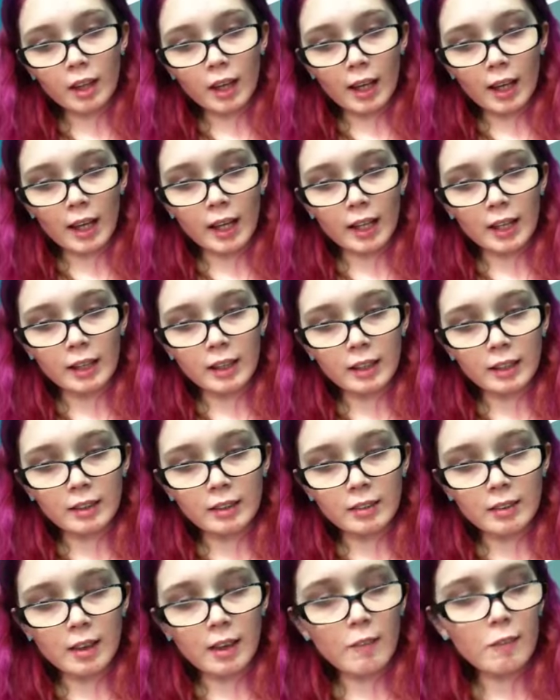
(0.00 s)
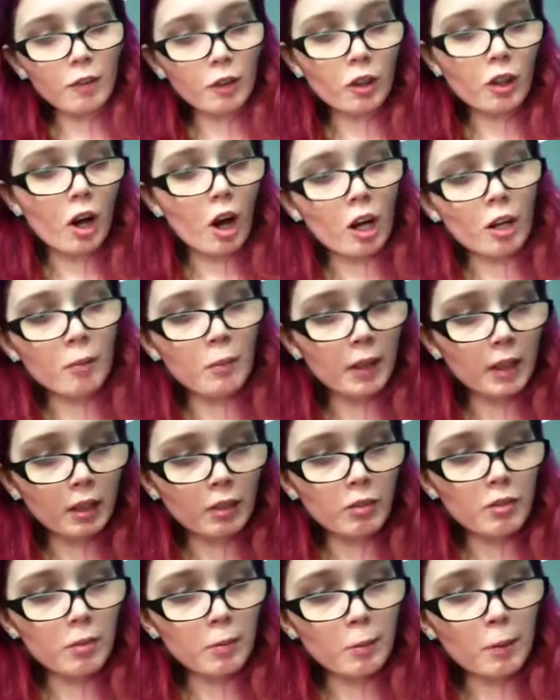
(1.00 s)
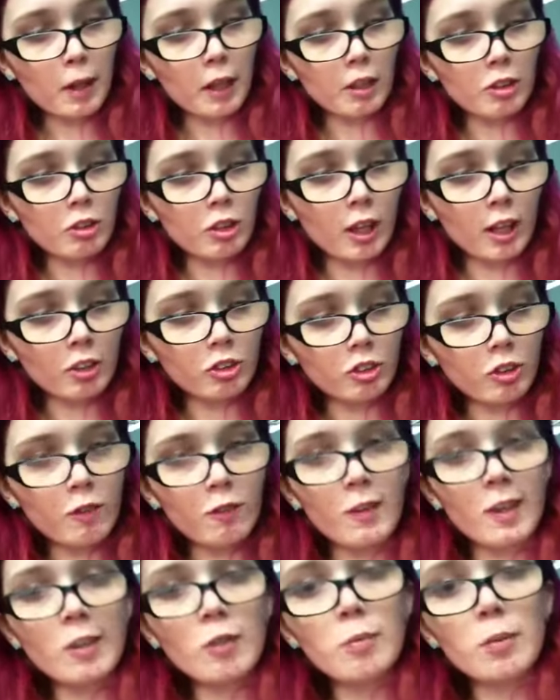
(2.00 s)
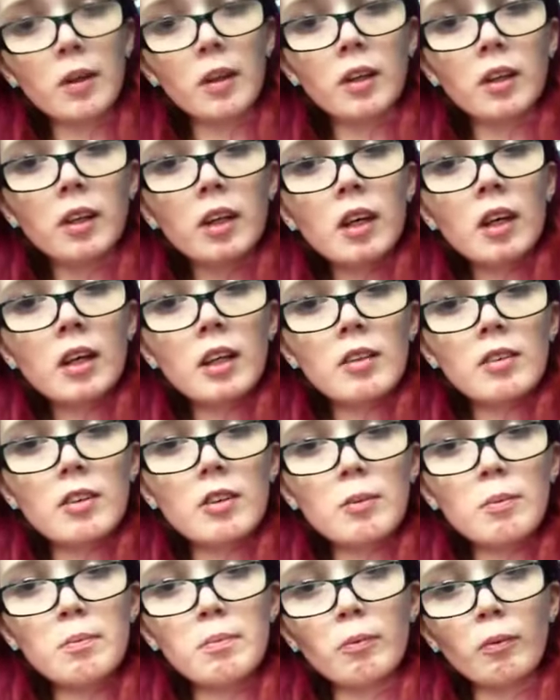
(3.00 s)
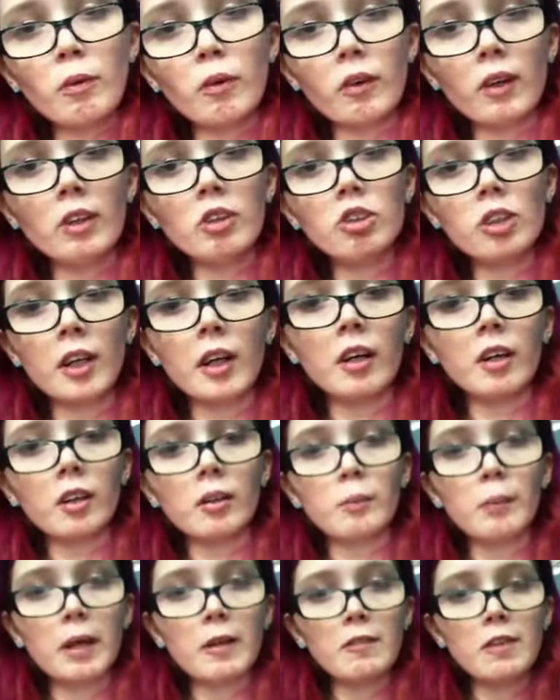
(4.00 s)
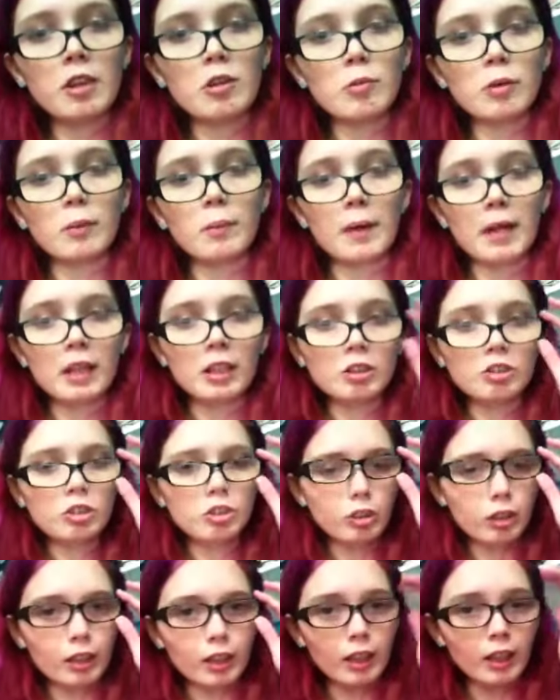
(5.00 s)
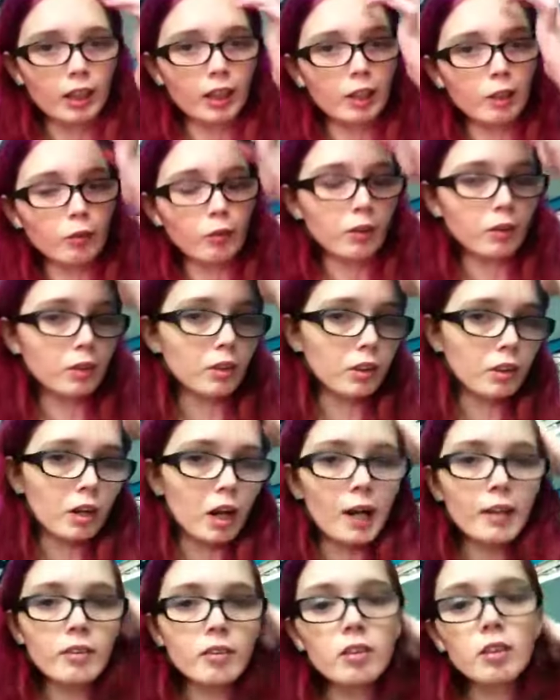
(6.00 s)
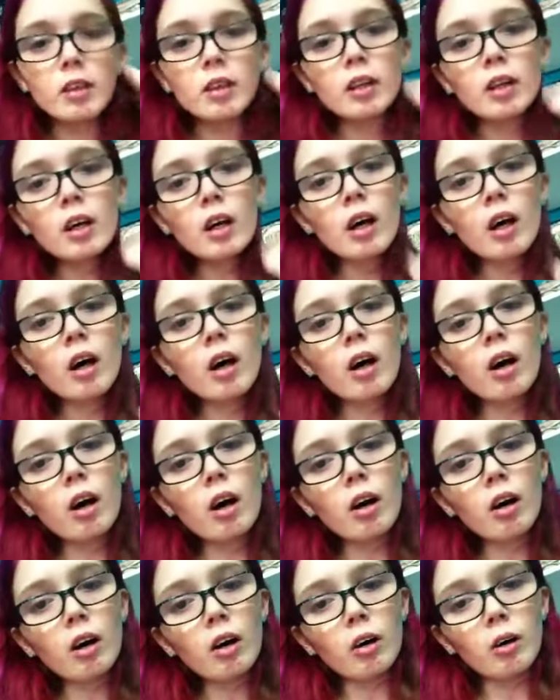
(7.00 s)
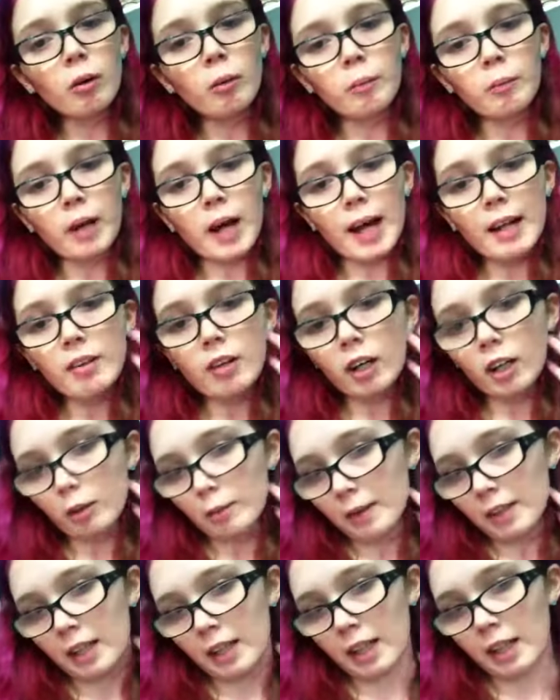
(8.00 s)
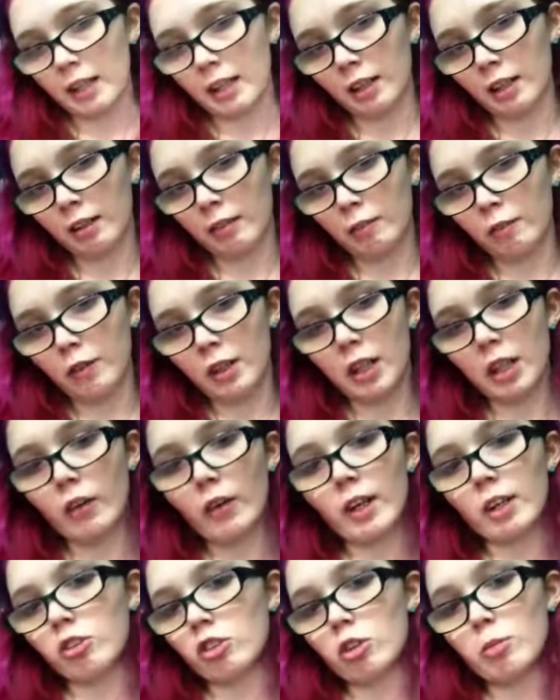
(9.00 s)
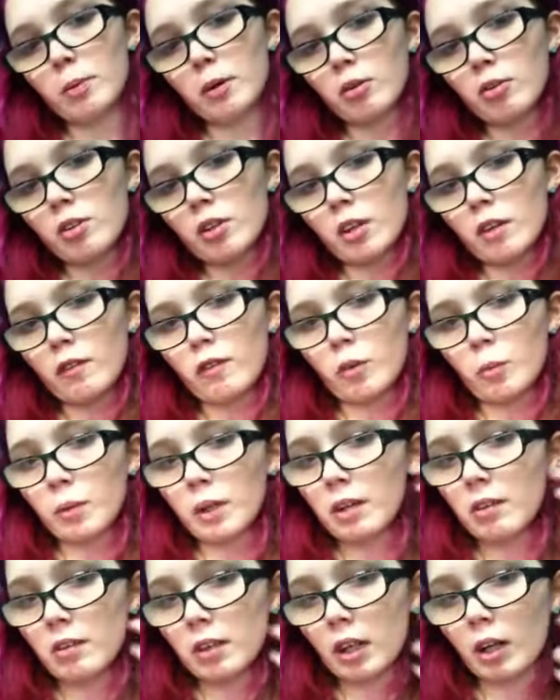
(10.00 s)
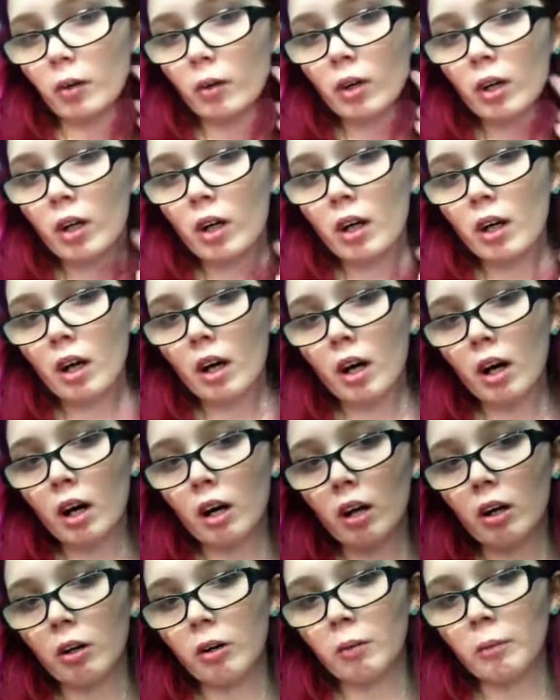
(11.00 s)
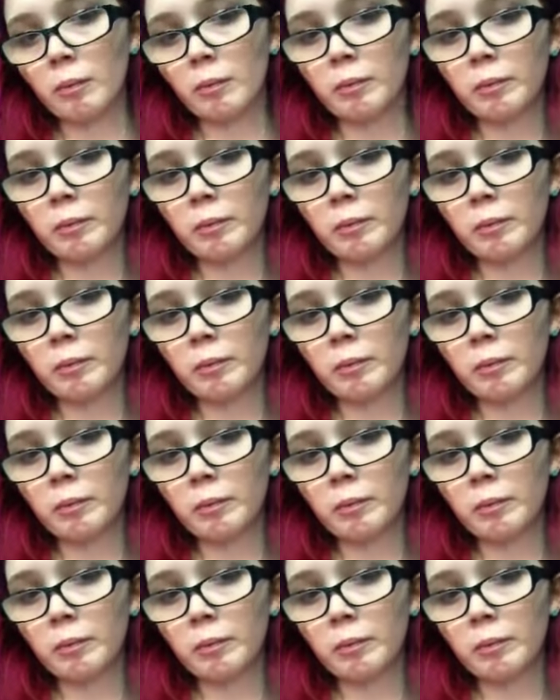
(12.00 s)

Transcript: and if you're on my YouTube page, not just Facebook, because this will get shared on my Facebook page, the other one did not. Um, I talked about that in a video I just posted a few minutes ago. Um,